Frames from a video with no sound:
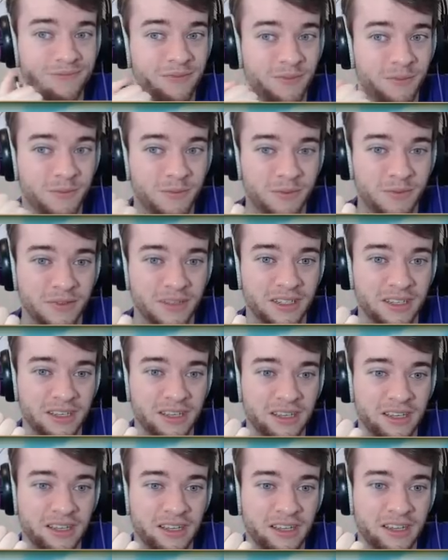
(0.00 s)

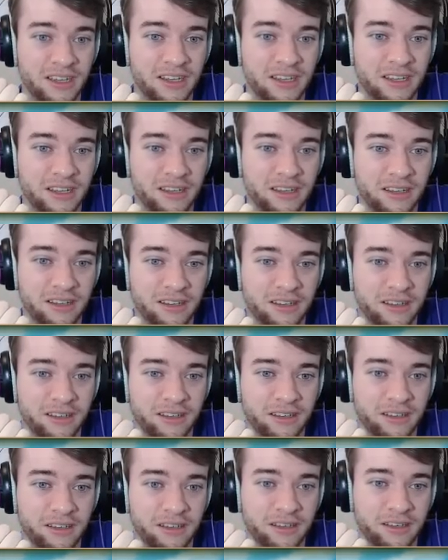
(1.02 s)

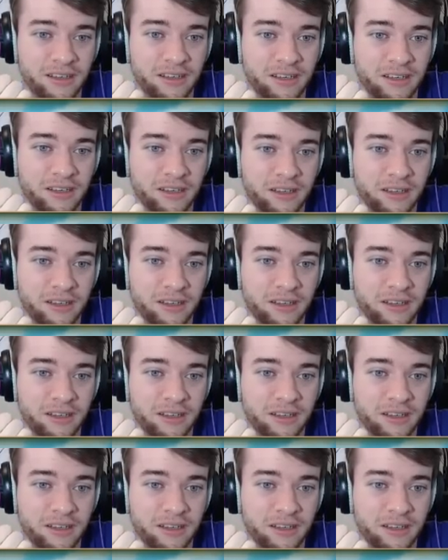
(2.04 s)
Nothing is said.